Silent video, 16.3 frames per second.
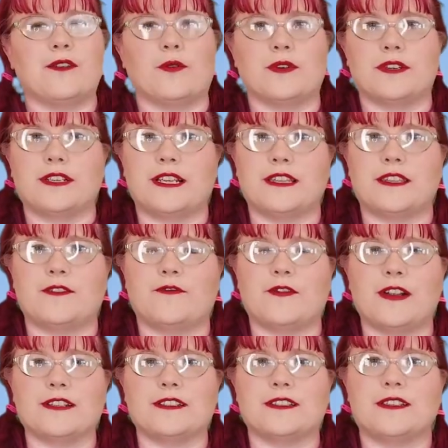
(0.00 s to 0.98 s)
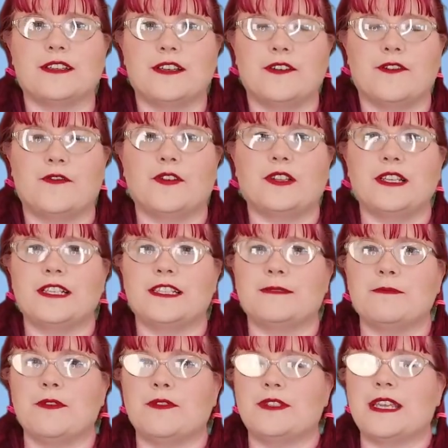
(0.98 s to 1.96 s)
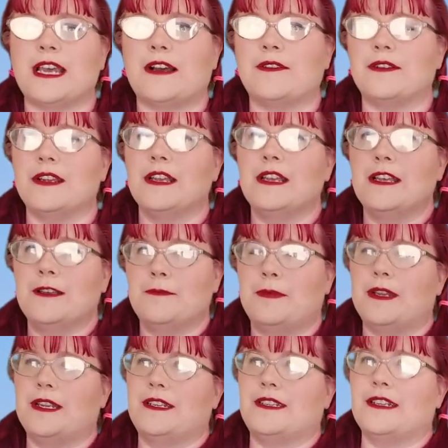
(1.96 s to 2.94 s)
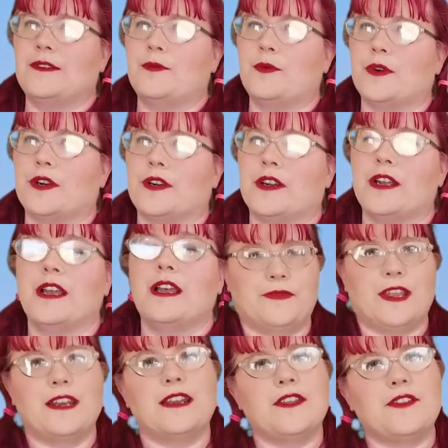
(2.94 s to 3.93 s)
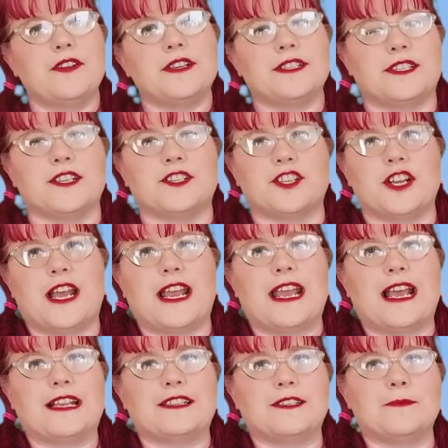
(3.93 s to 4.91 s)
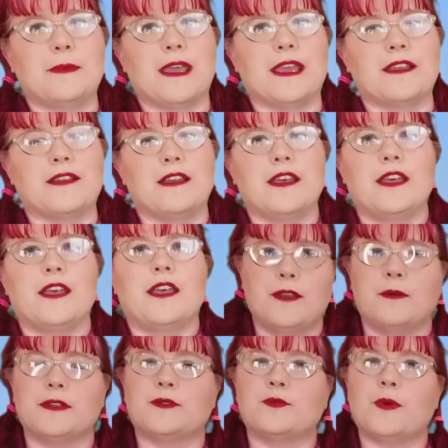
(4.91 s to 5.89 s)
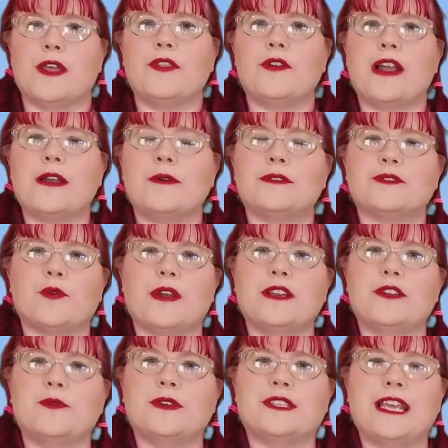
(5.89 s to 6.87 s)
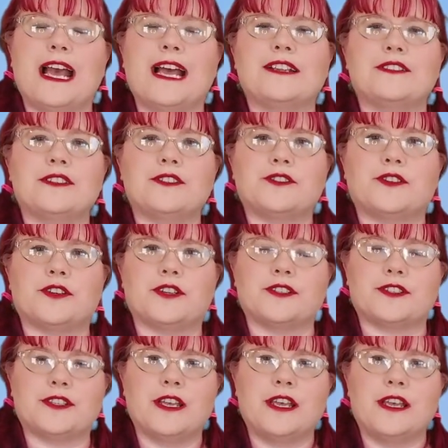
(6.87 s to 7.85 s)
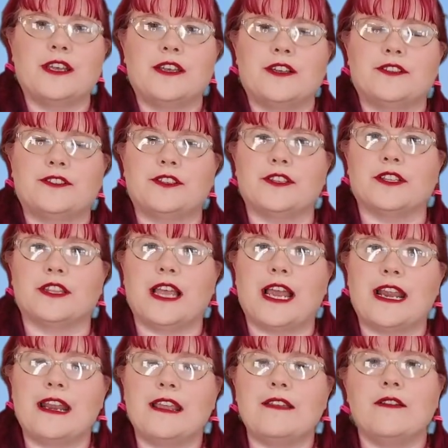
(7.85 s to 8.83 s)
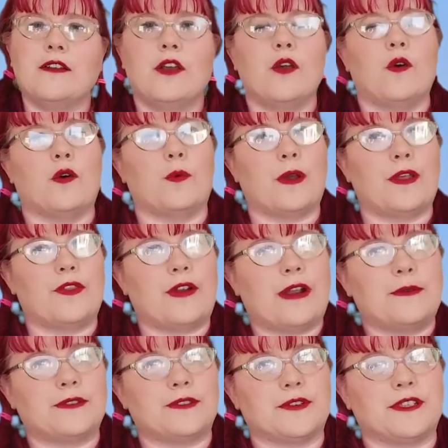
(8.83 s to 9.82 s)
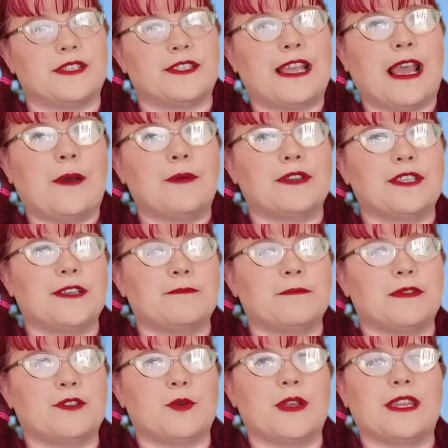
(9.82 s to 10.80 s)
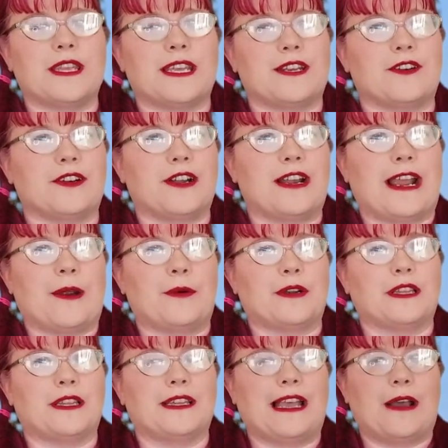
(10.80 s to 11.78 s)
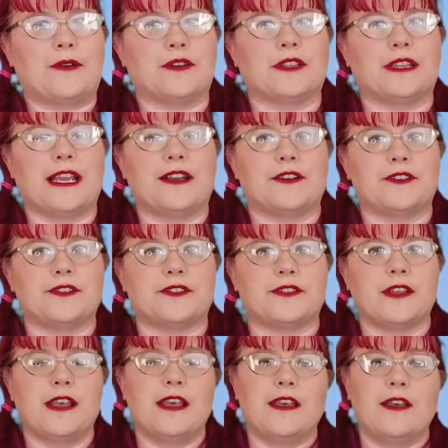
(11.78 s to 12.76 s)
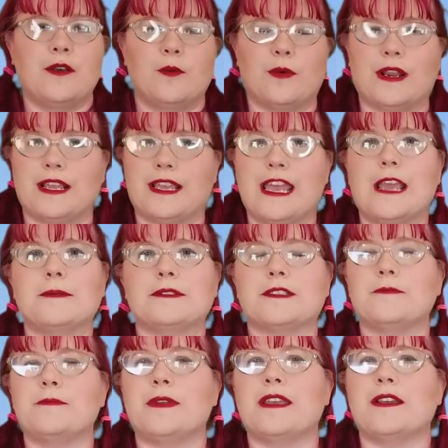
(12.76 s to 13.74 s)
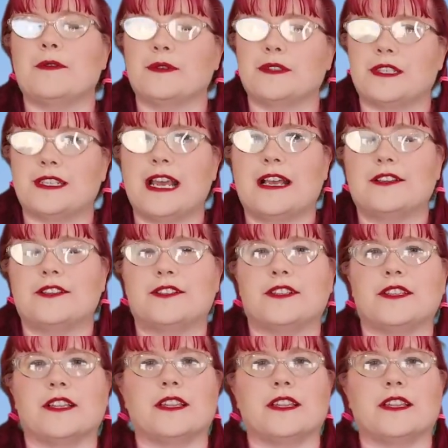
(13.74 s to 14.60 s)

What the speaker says: order to get the front fully smoothed out, but it did work. Another decision I had to make was whether I was going to attach the skirt to the lining or whether I was going to sandwich it between the inner and outer layers. When it came to me, it was attached to the